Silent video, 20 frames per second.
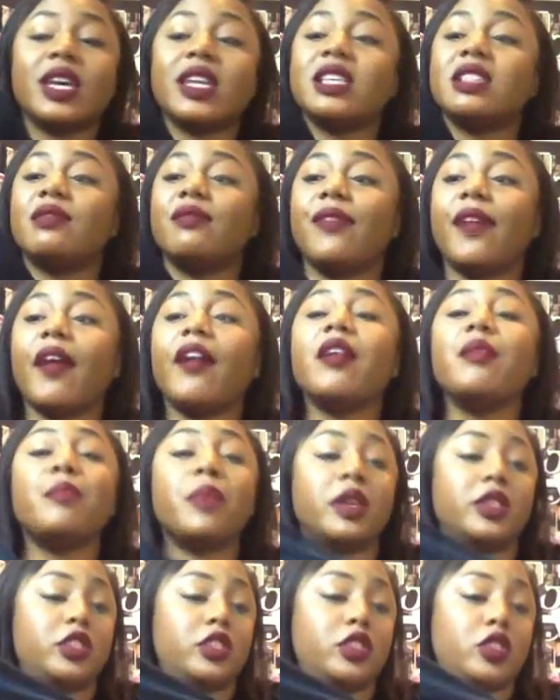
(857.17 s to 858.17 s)
It is very
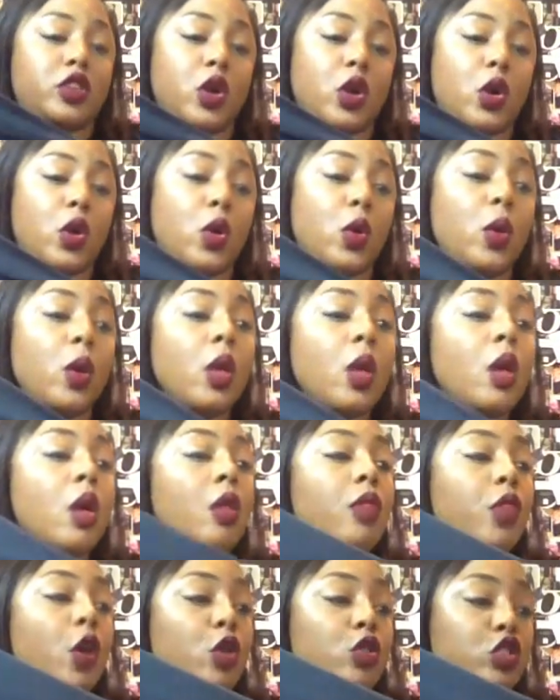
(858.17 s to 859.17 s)
much so
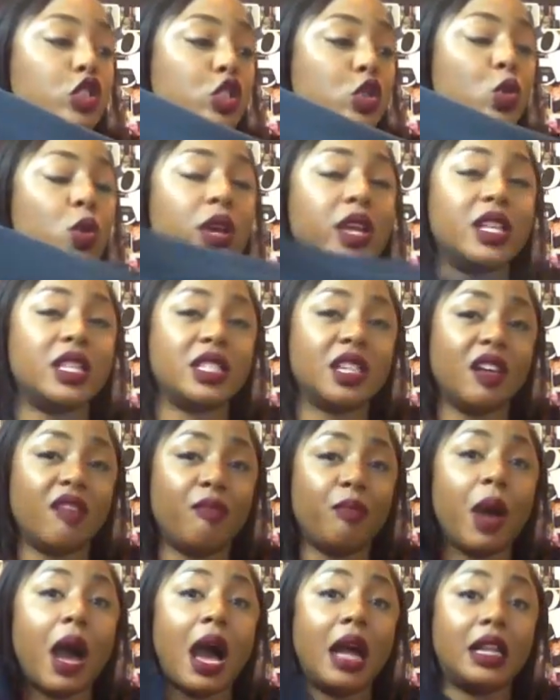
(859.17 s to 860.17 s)
those twins
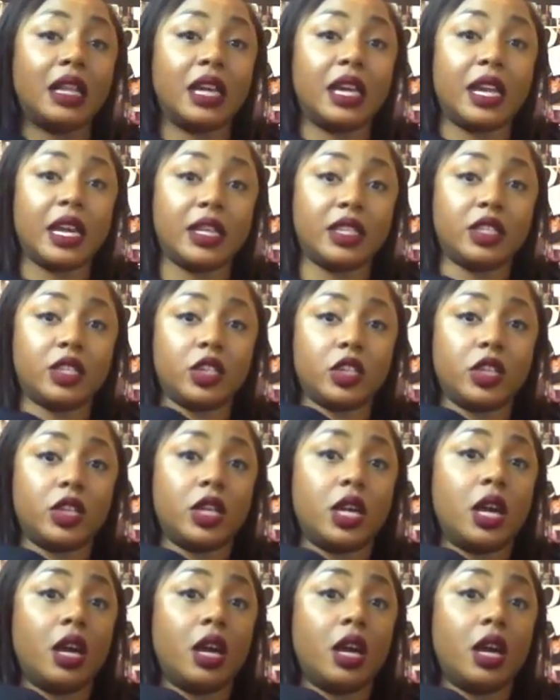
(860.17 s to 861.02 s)
of Polly and Esther.